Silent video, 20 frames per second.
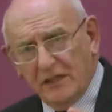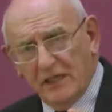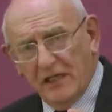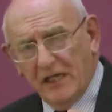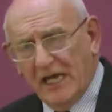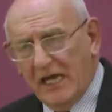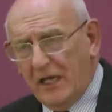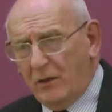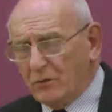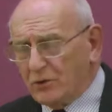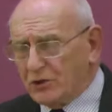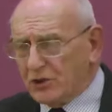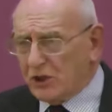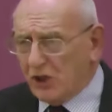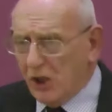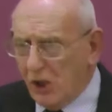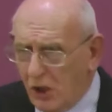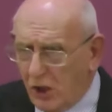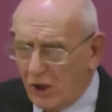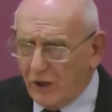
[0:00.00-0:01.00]
He was
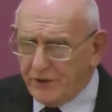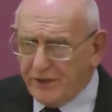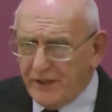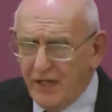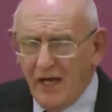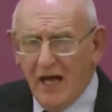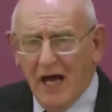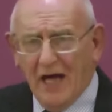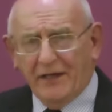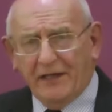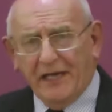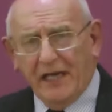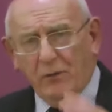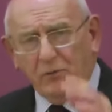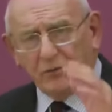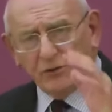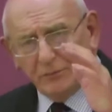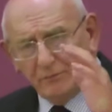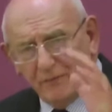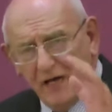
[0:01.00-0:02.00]
God and he
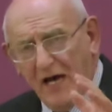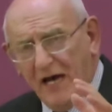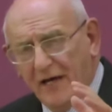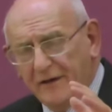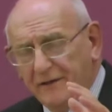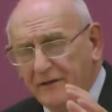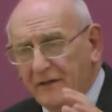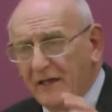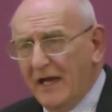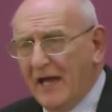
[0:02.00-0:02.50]
was man.